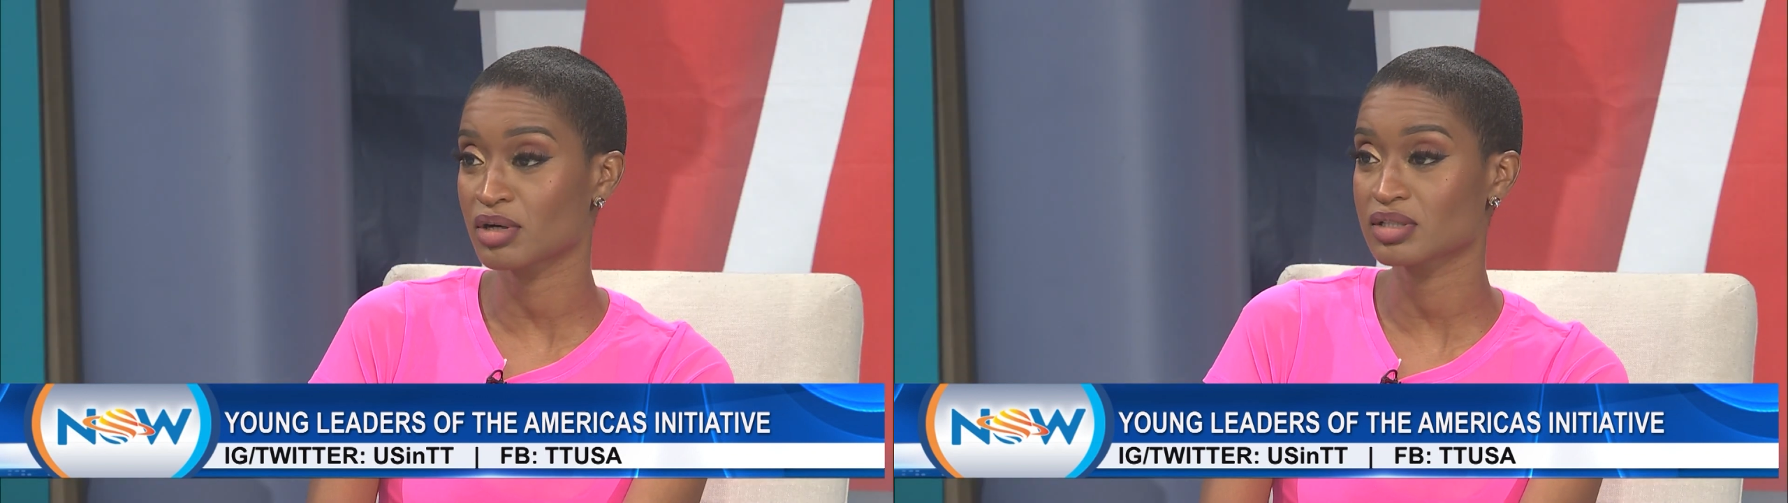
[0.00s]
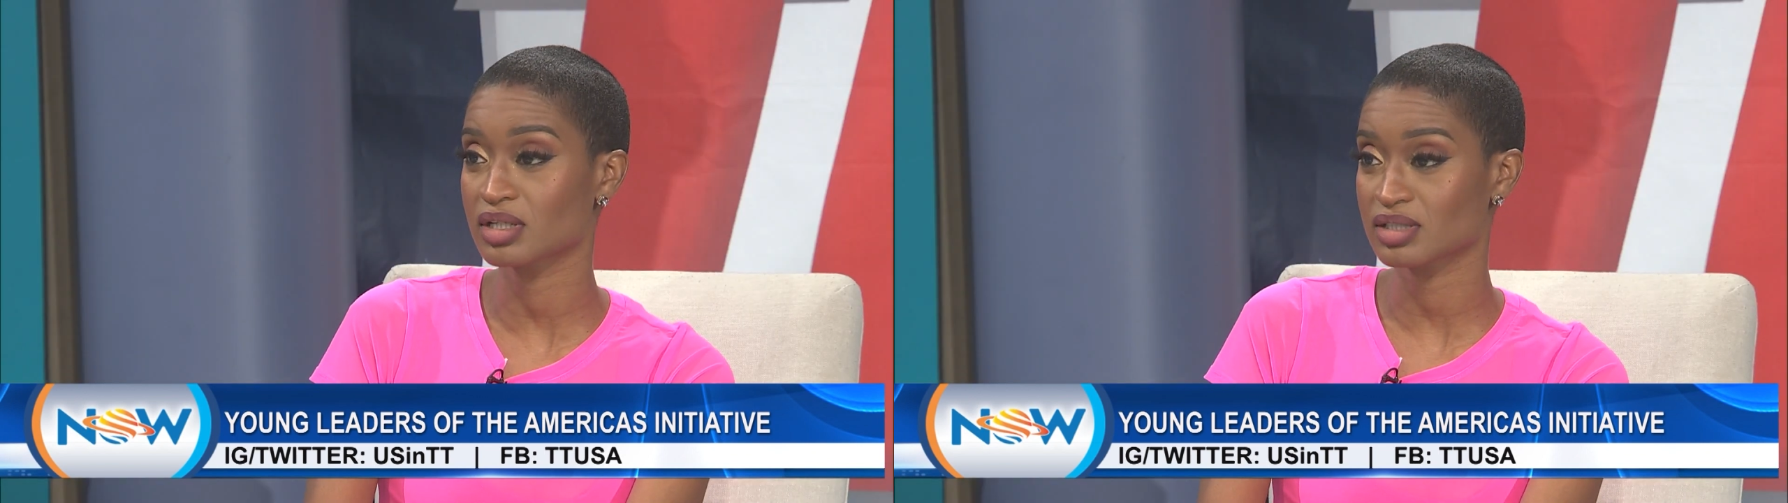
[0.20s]

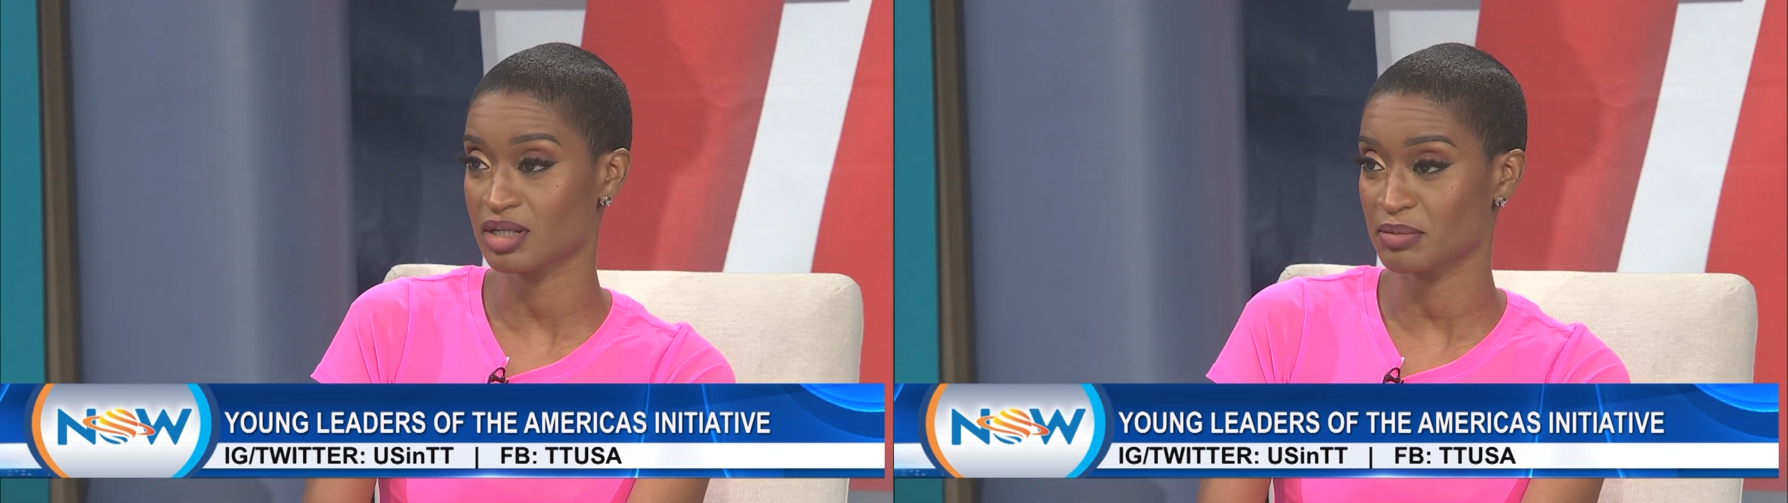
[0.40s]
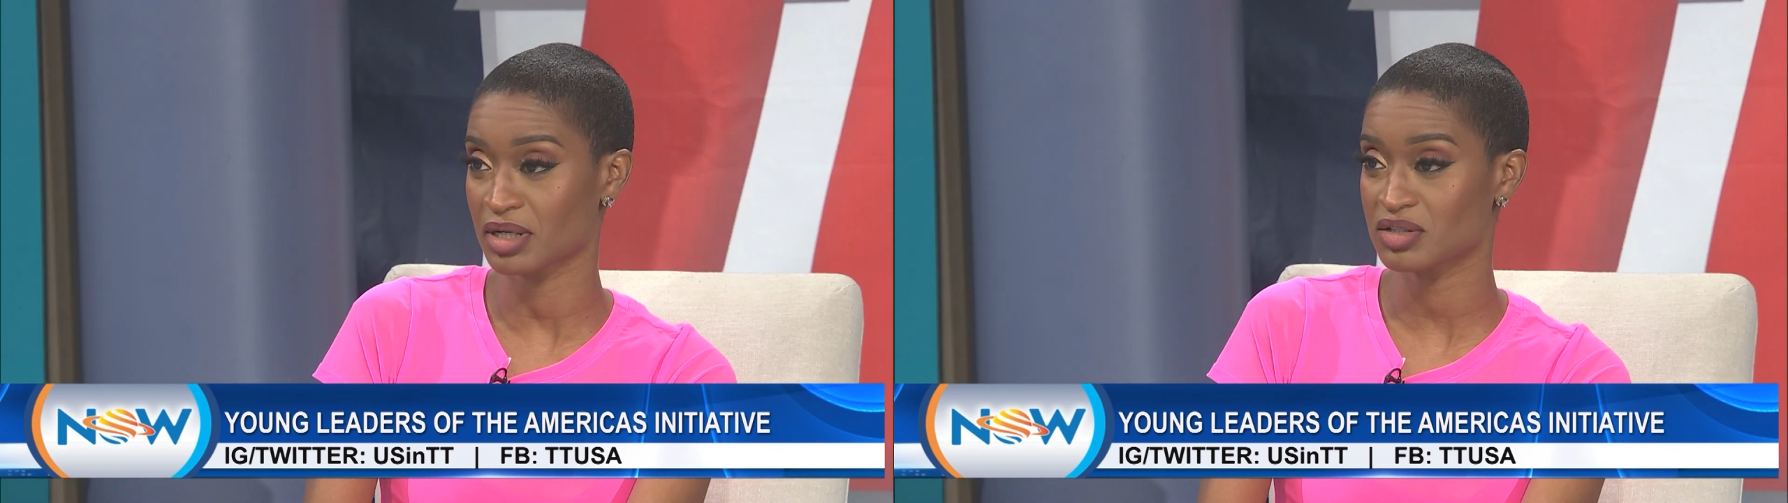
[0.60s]
process, I
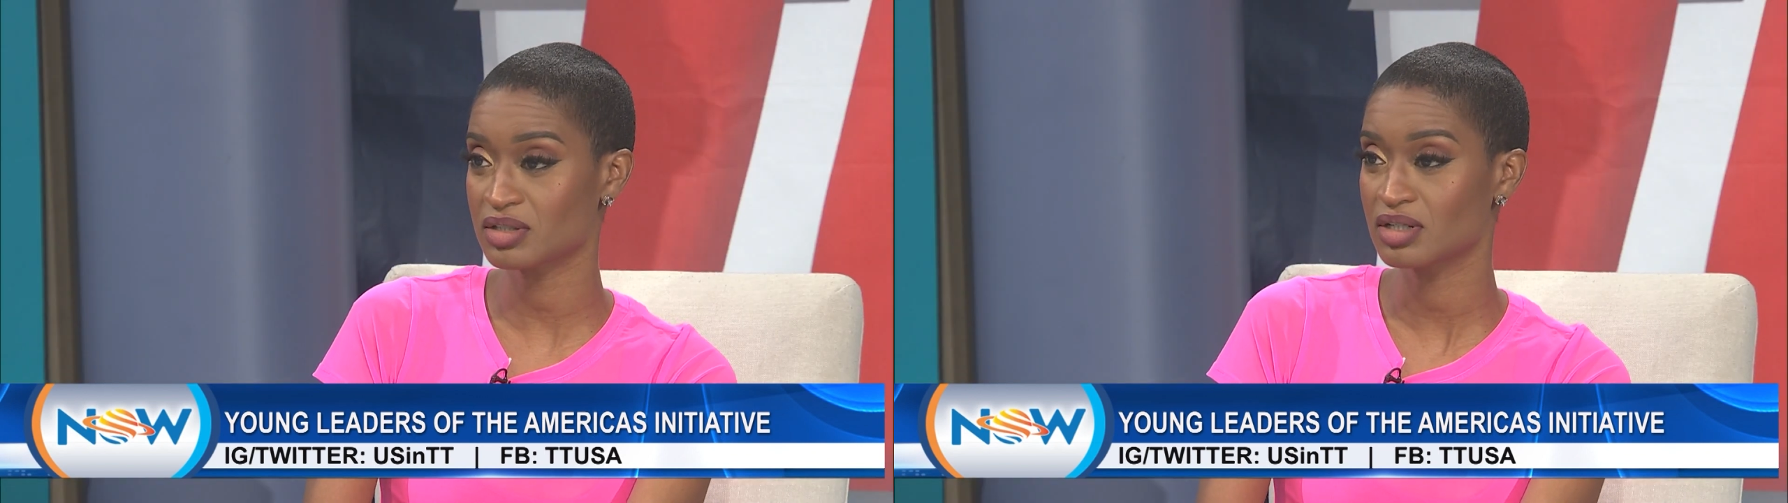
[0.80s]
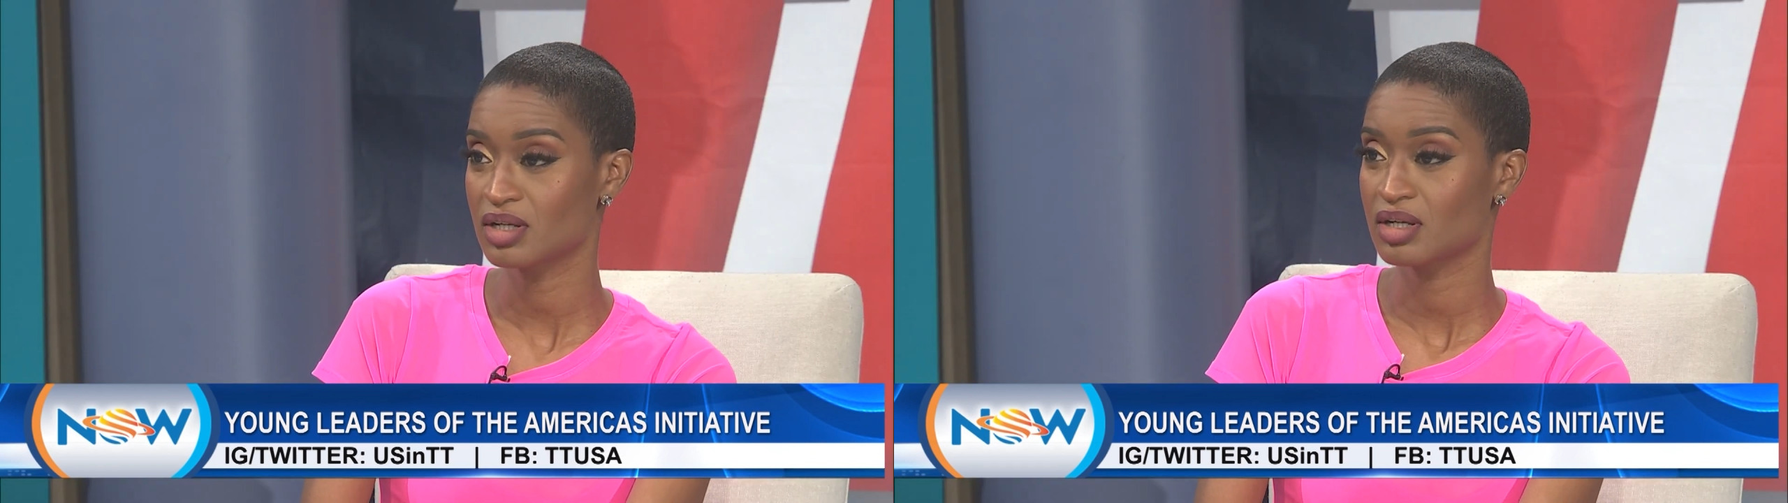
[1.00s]
imagine.
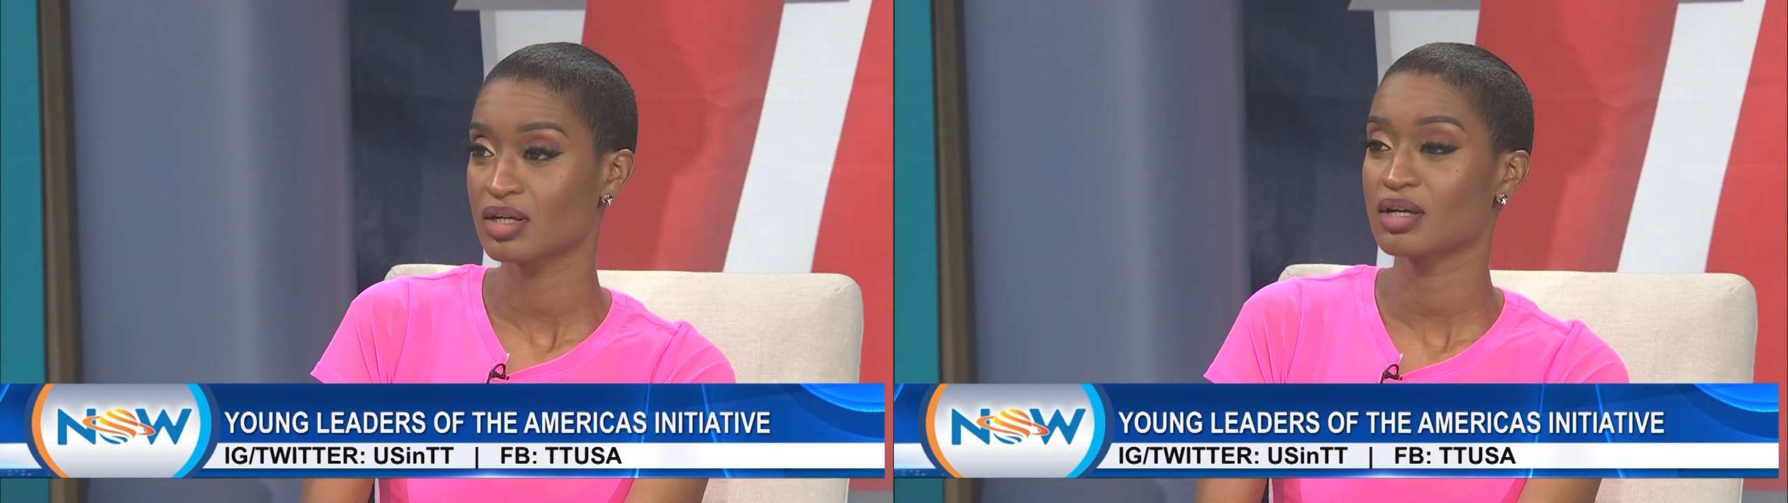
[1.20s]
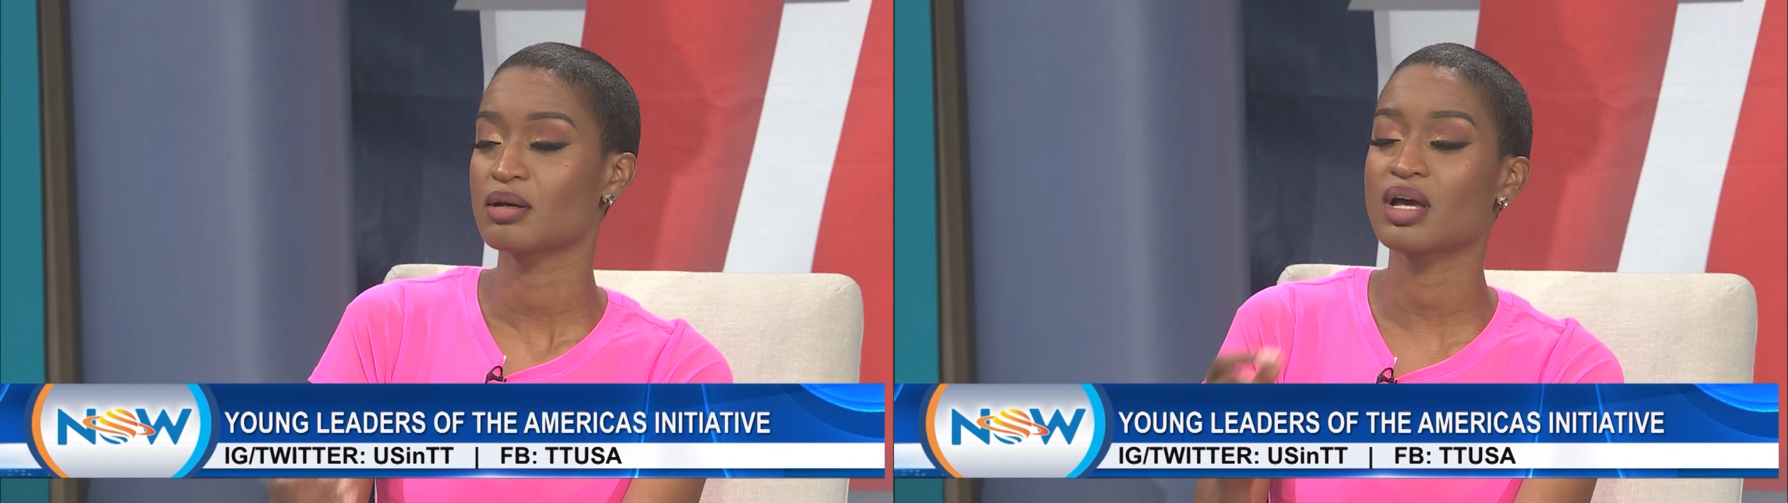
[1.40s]

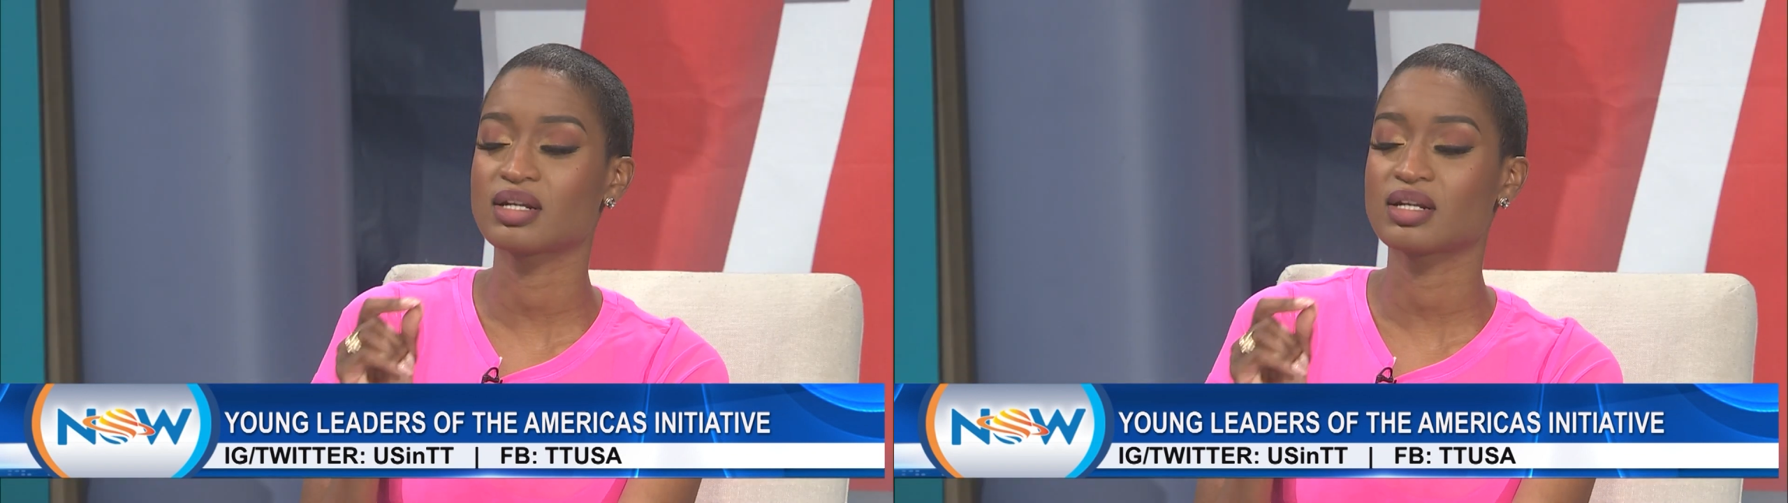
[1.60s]
Exactly.